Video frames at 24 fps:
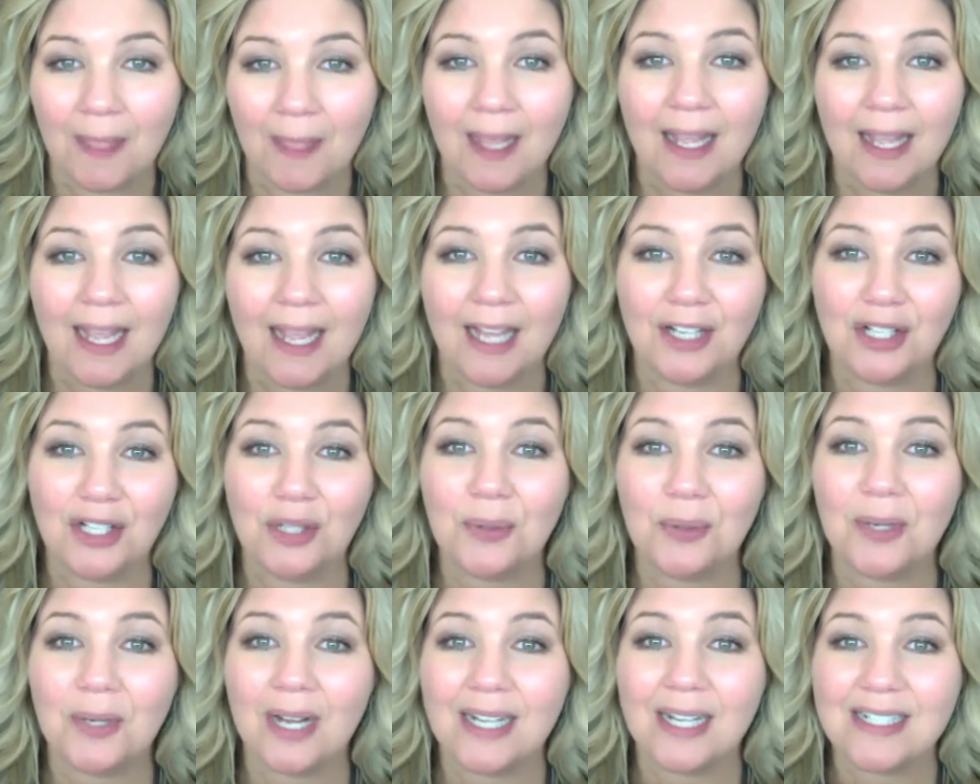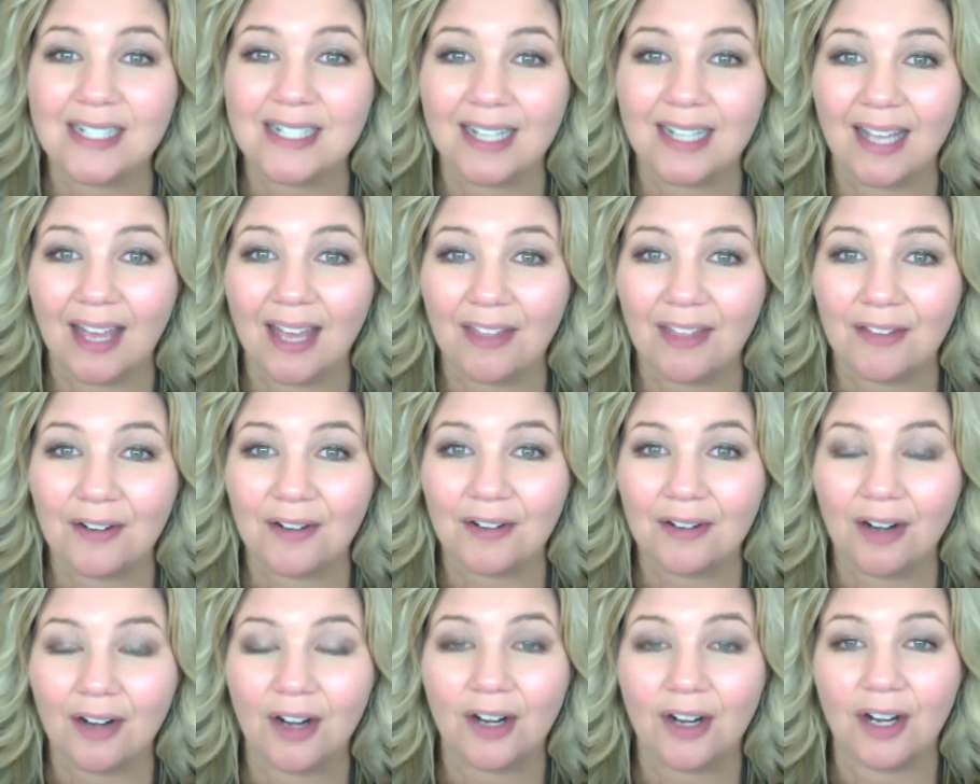And you and I
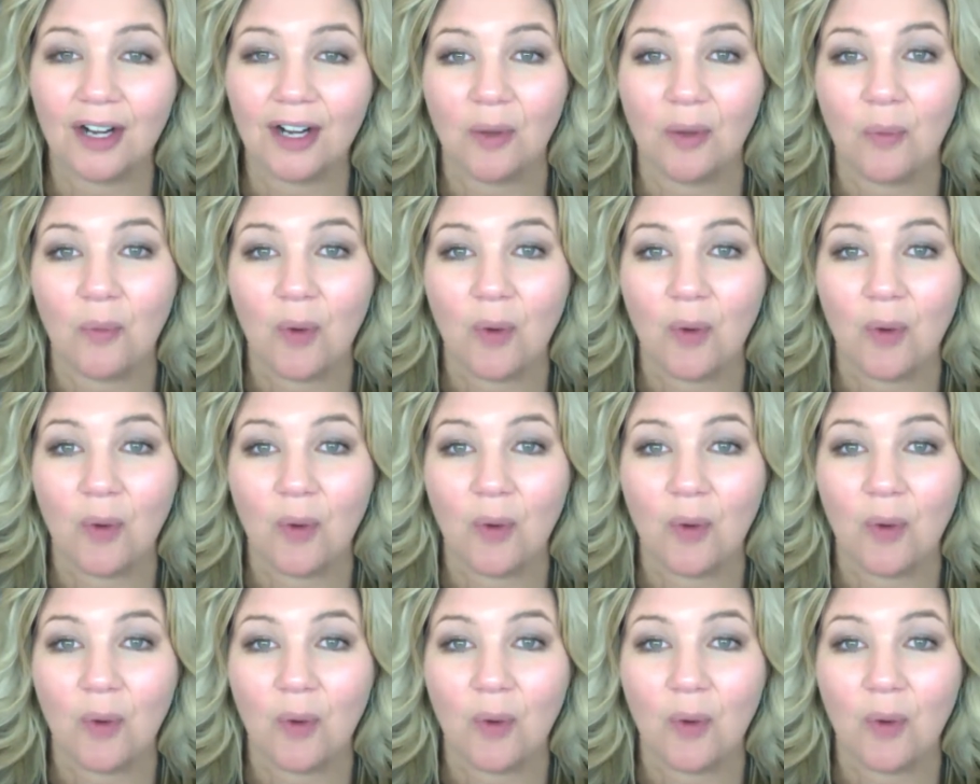together are going to